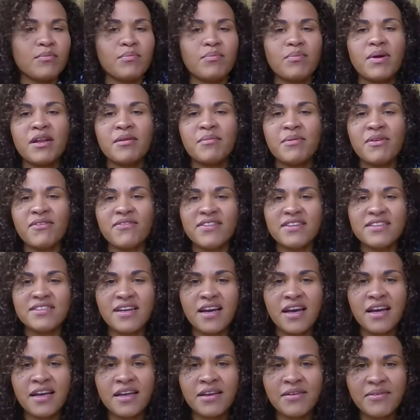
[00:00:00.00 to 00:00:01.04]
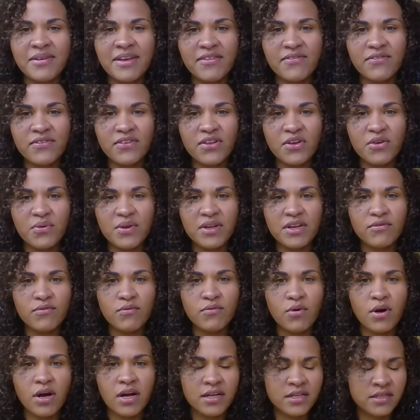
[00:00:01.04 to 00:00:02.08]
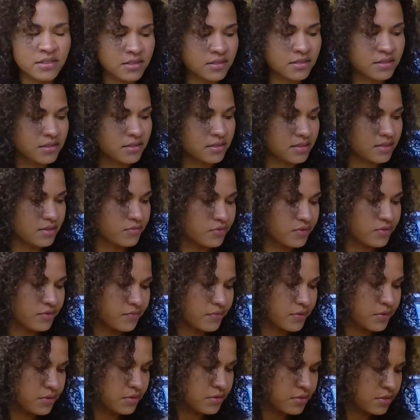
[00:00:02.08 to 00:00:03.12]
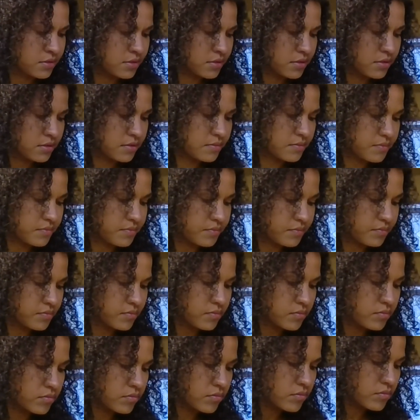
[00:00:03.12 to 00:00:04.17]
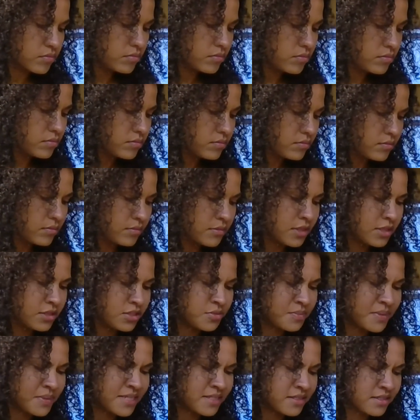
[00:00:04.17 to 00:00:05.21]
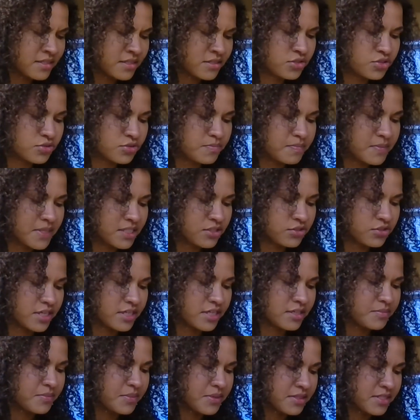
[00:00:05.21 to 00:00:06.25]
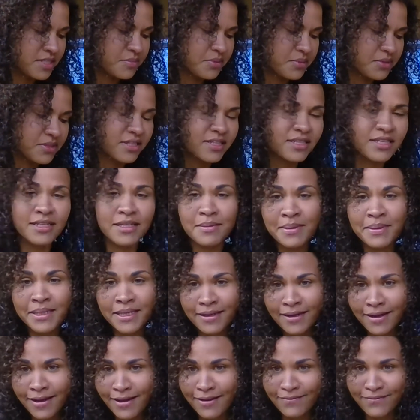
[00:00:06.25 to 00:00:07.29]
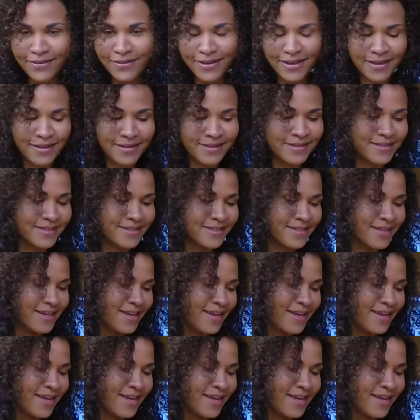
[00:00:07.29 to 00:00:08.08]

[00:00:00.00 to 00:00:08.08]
Bottom of the deck, we have Queen of Wands in reverse. So might still be trying to build up a little bit of confidence.